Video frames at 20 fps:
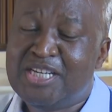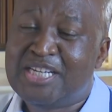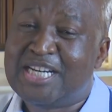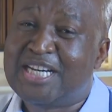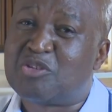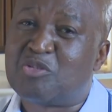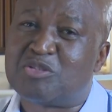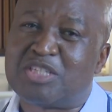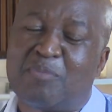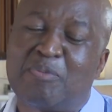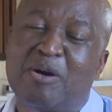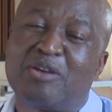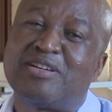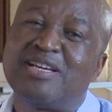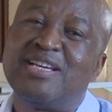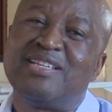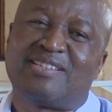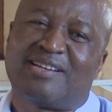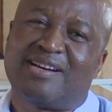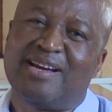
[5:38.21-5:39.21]
it was about
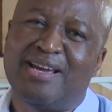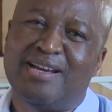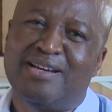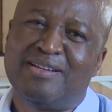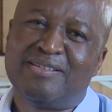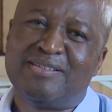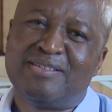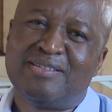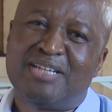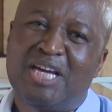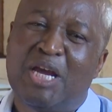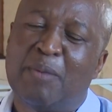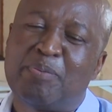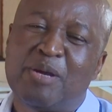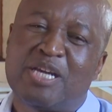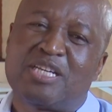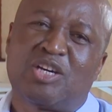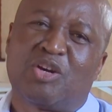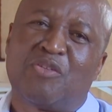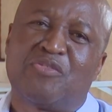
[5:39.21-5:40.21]
Israel, a
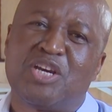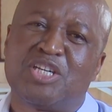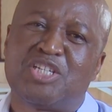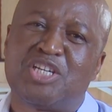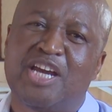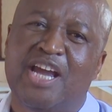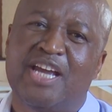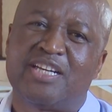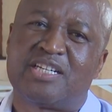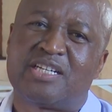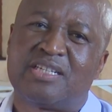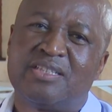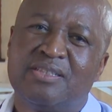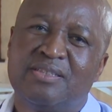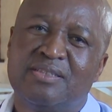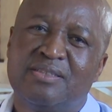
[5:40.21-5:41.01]
picture of the church.